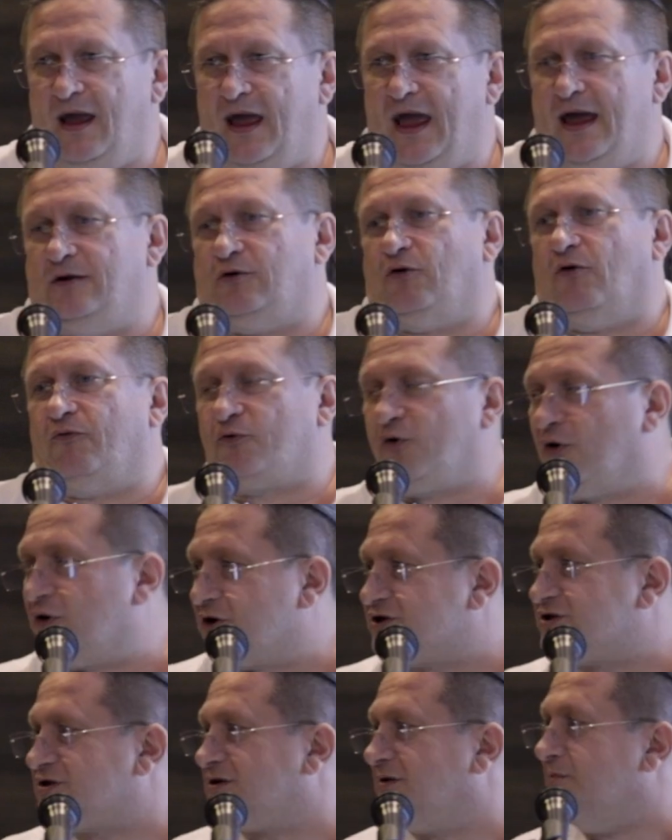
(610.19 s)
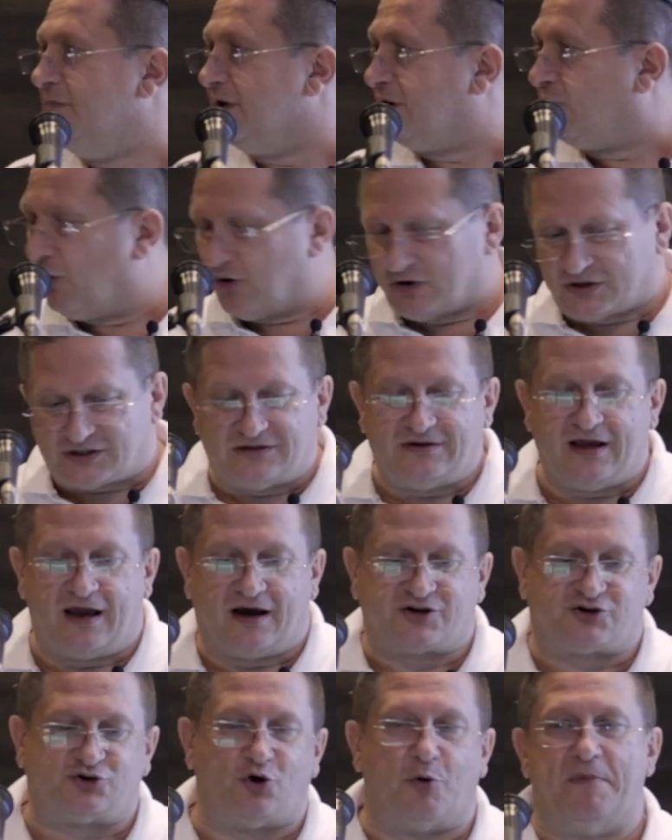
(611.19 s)
And of course, because they
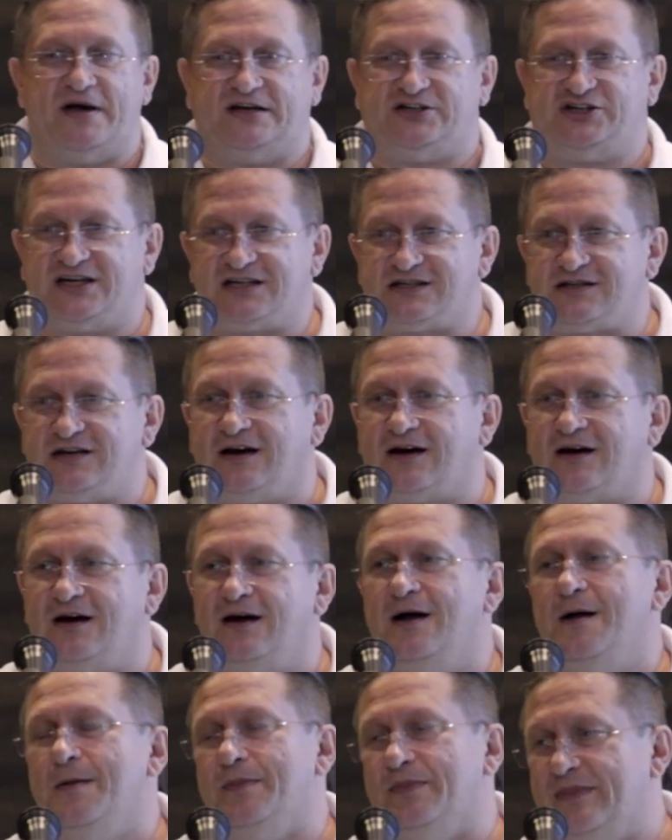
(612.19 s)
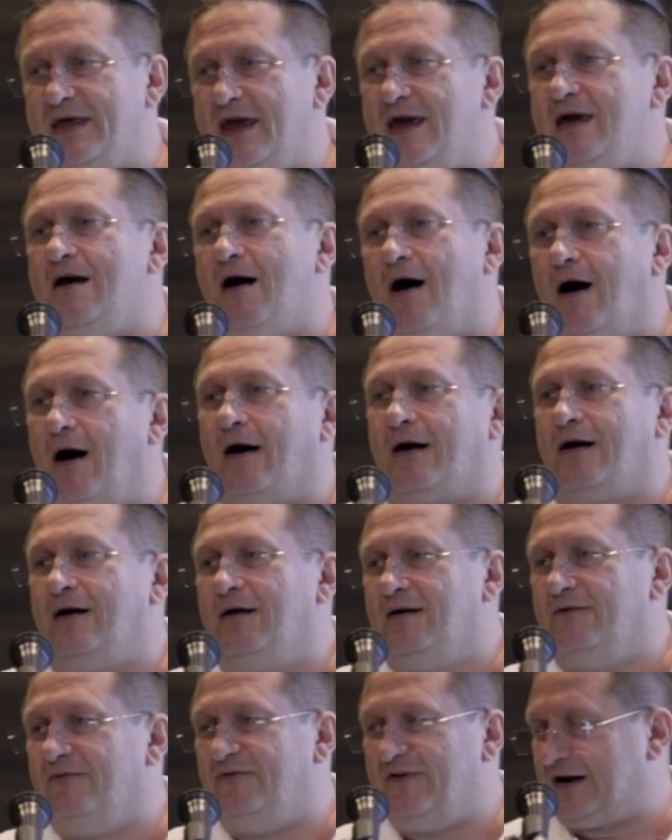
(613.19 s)
are so majestic, they
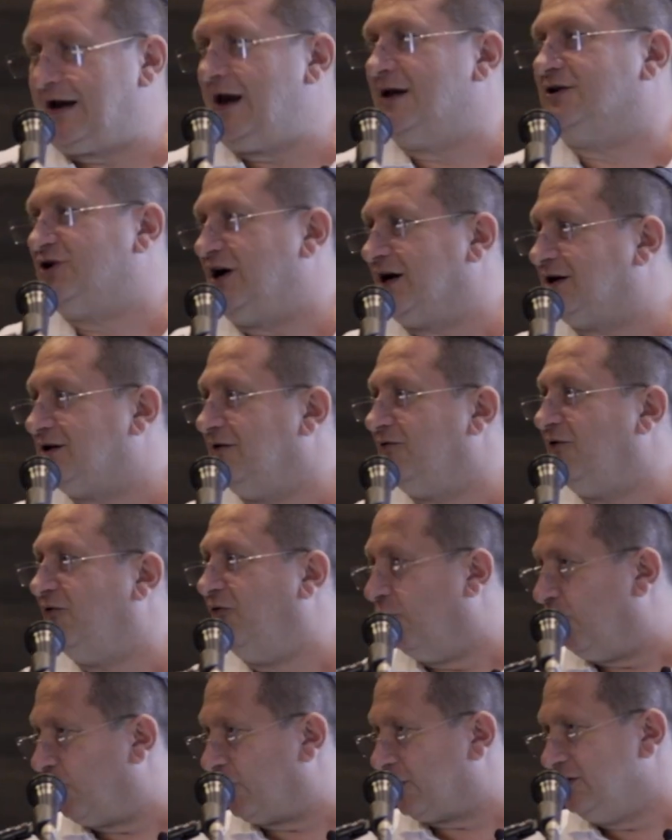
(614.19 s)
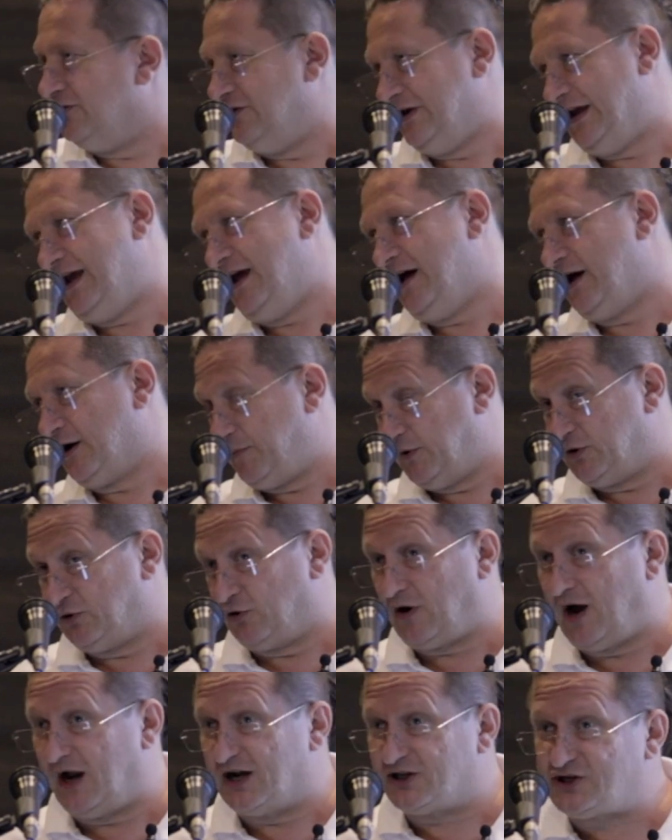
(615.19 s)
are very attractive for the
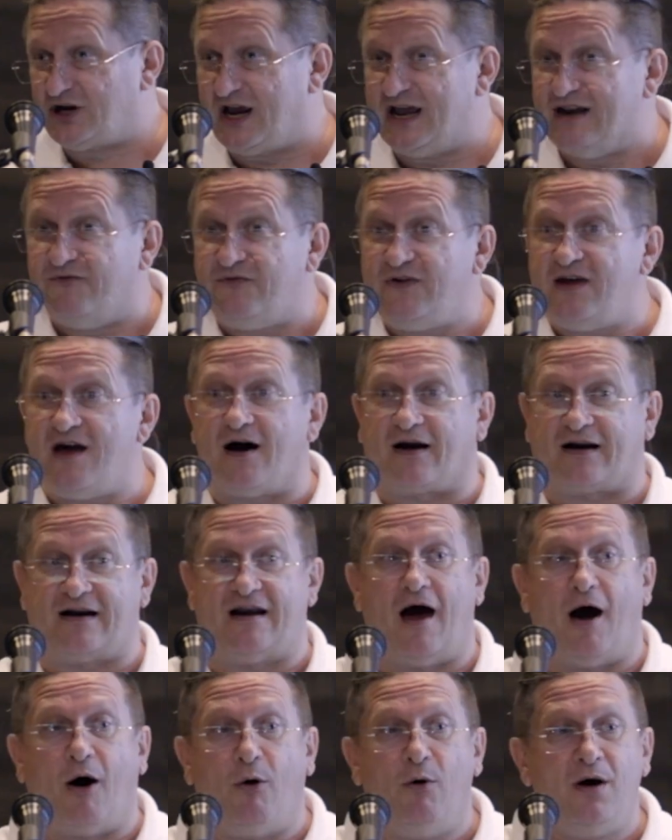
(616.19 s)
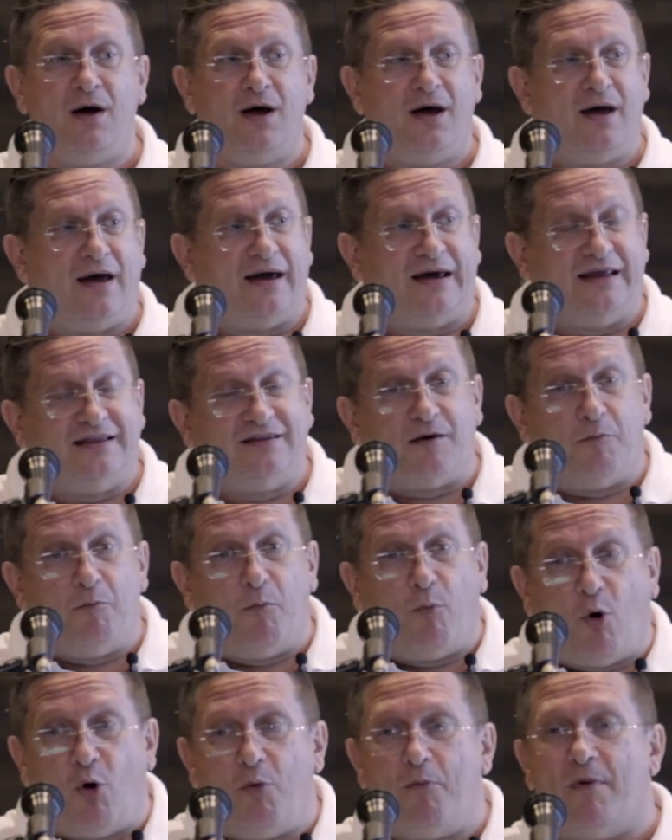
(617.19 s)
herpetoculture. And we are now in the
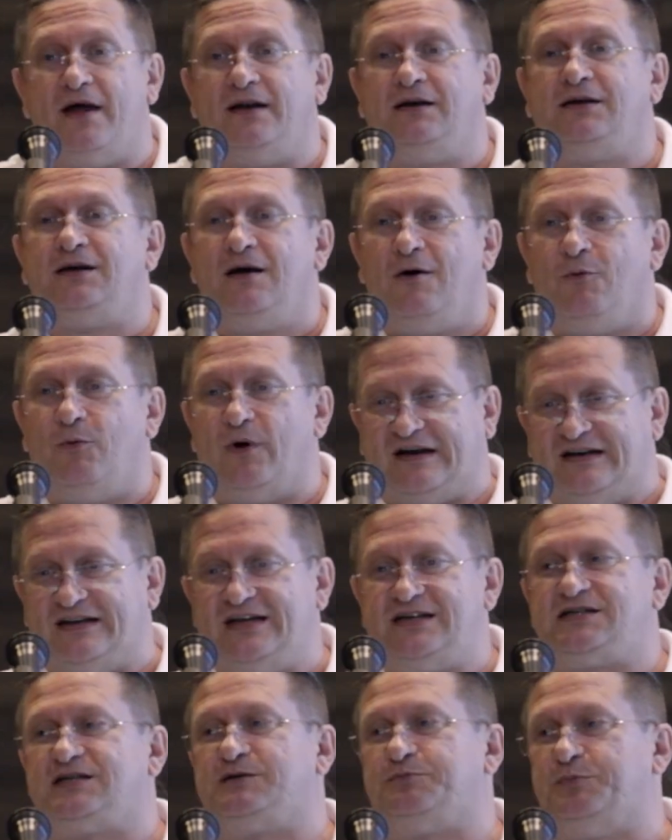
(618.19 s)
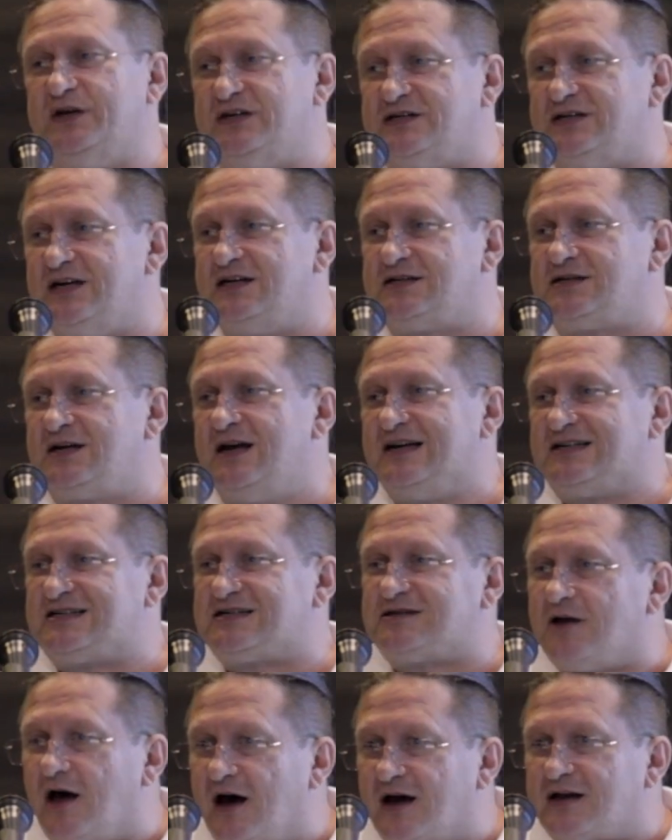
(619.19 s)
moment where this species
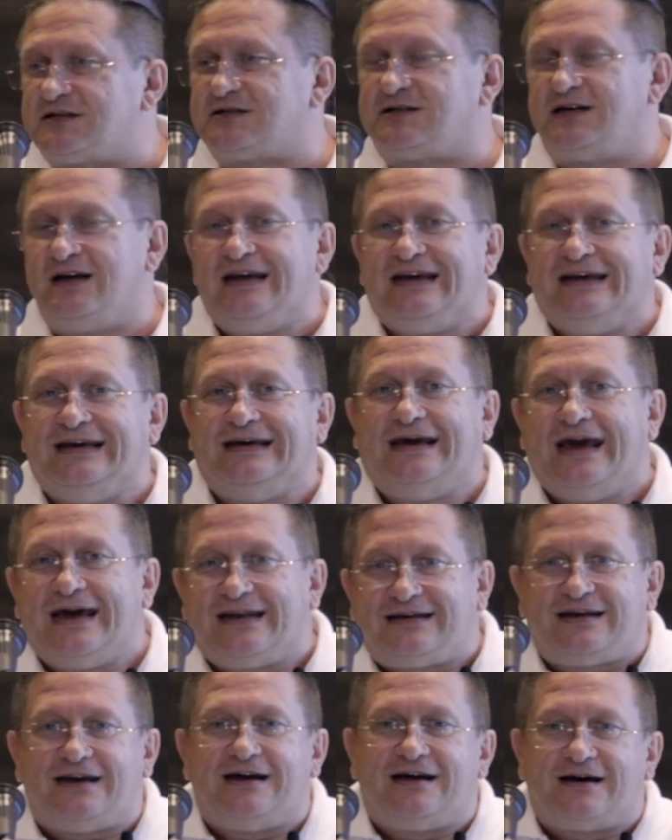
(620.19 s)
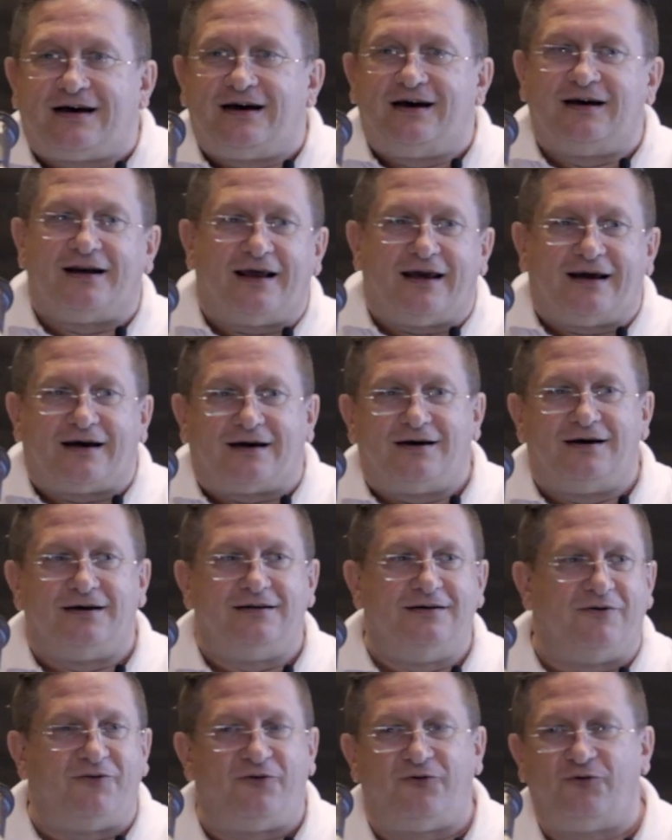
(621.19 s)
starts getting like
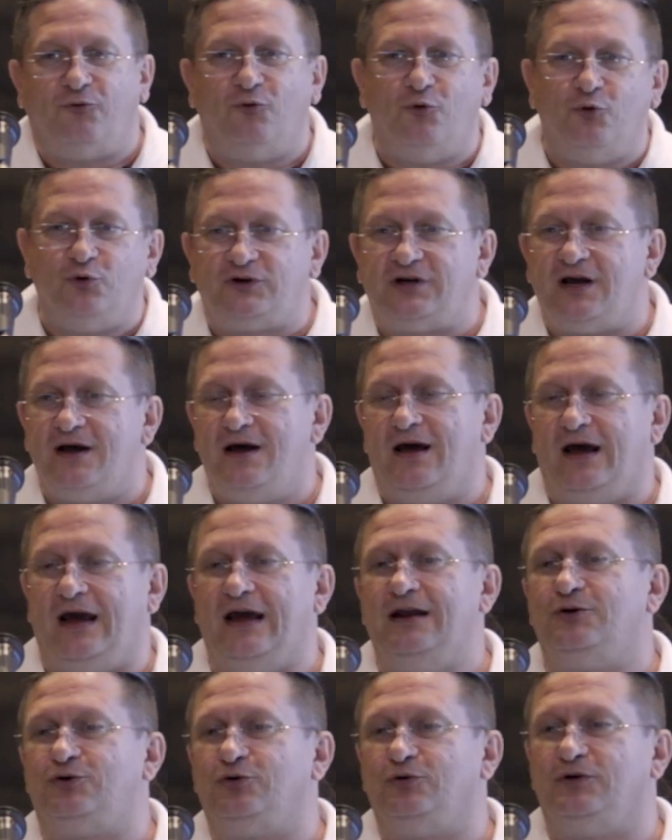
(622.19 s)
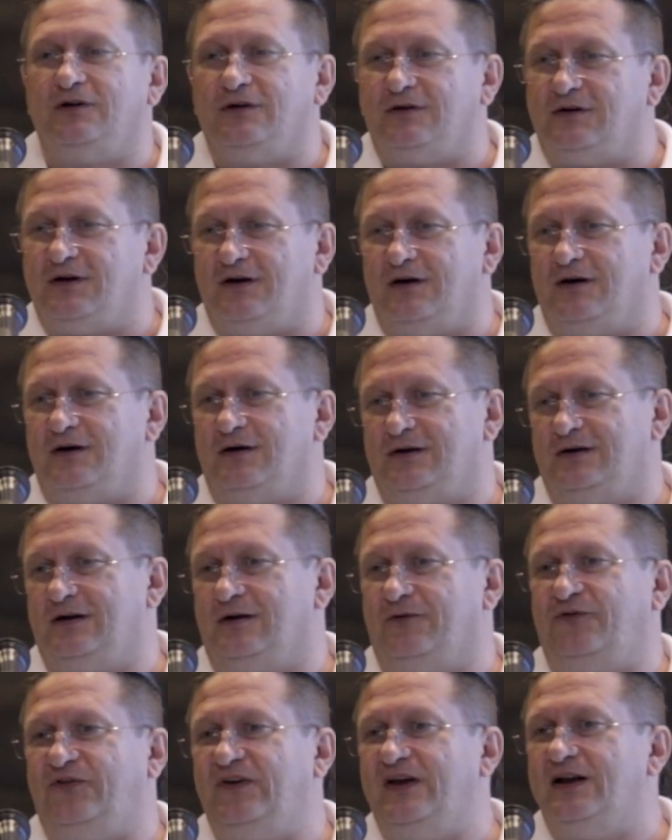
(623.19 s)
the food into
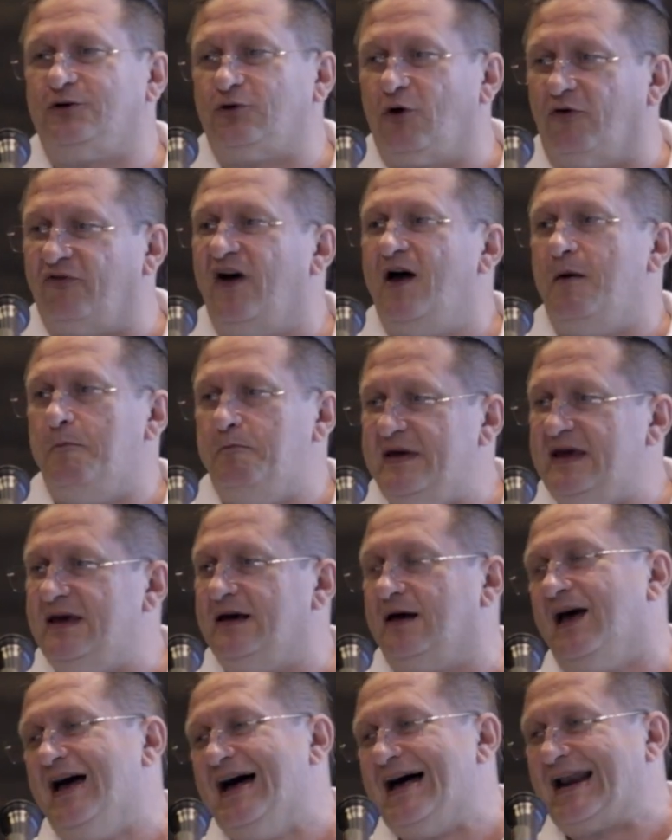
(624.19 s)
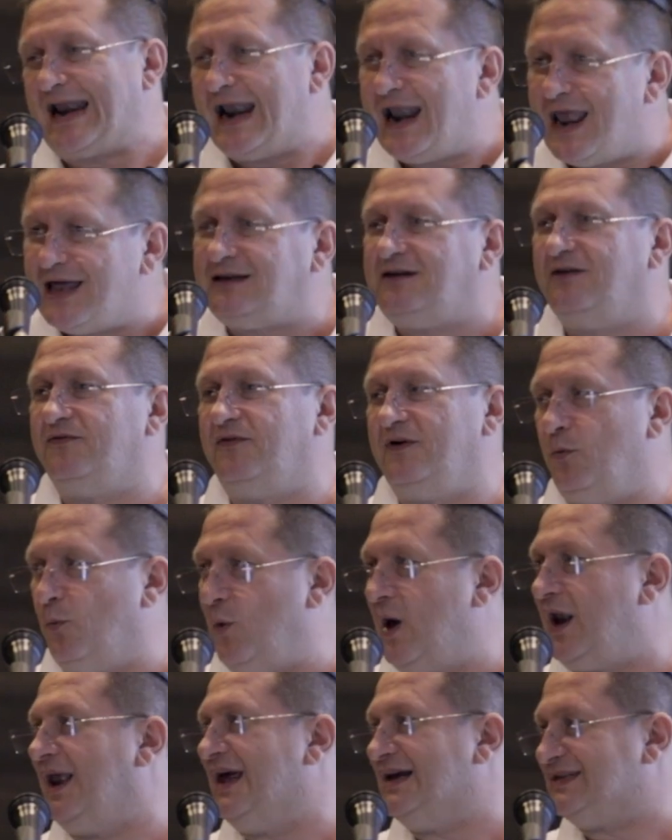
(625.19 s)
the field of being relatively
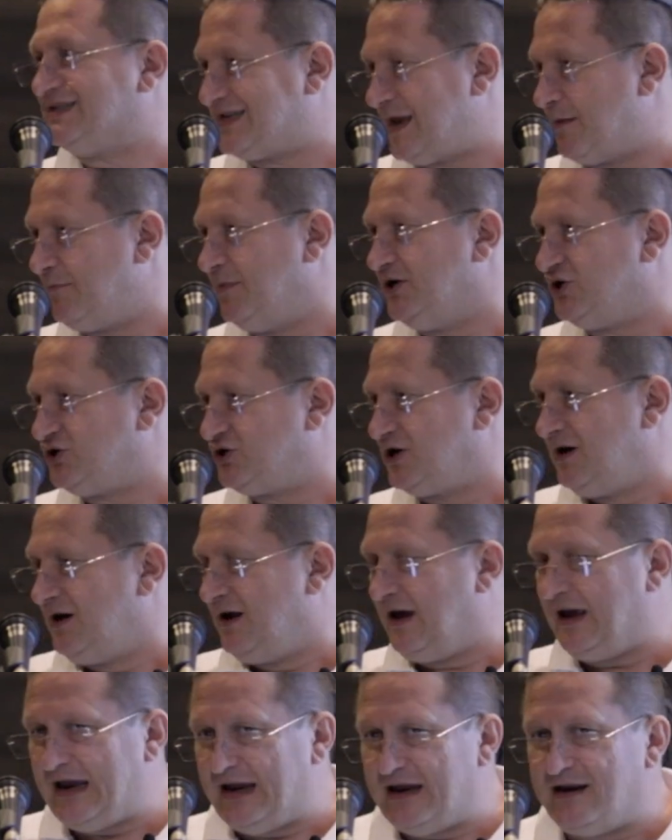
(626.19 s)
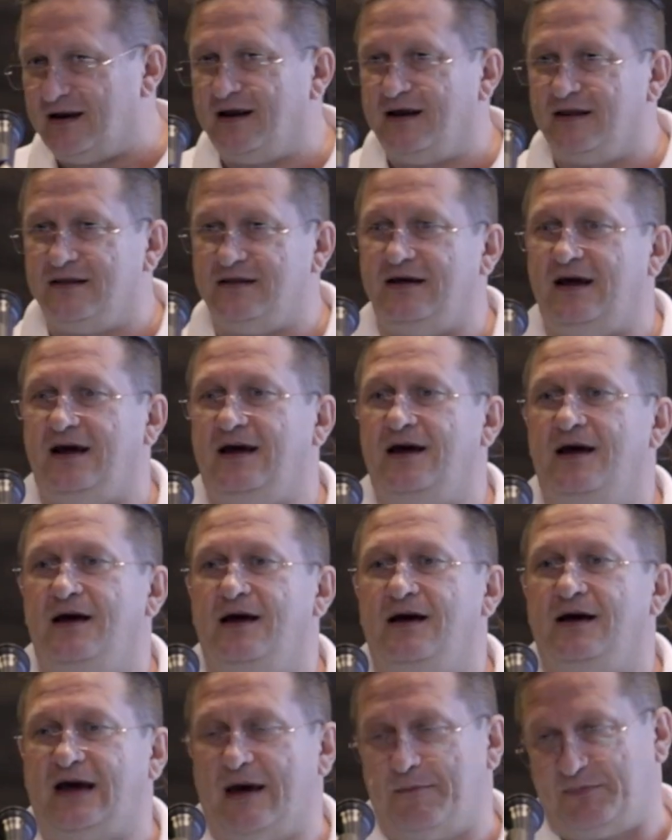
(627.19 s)
well established in the
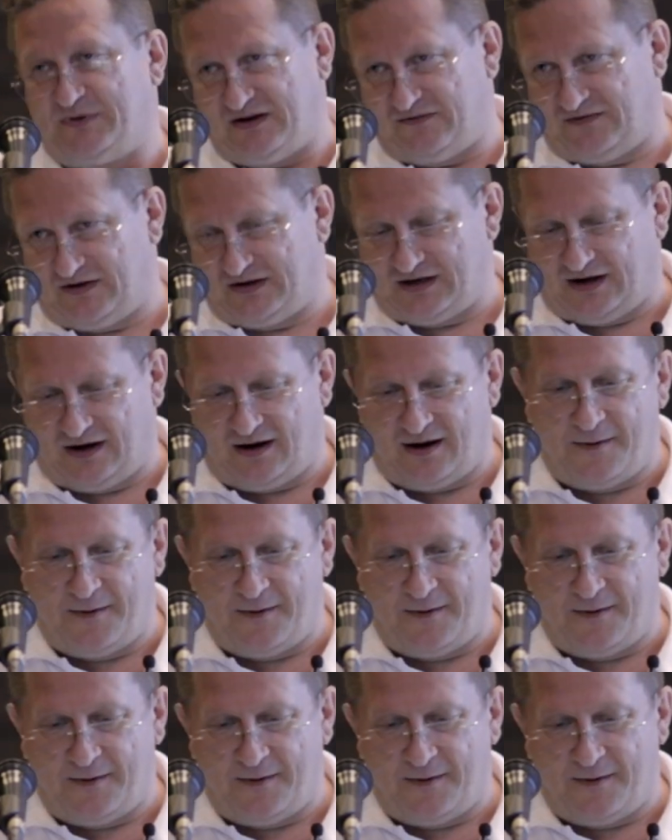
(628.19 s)
captivity.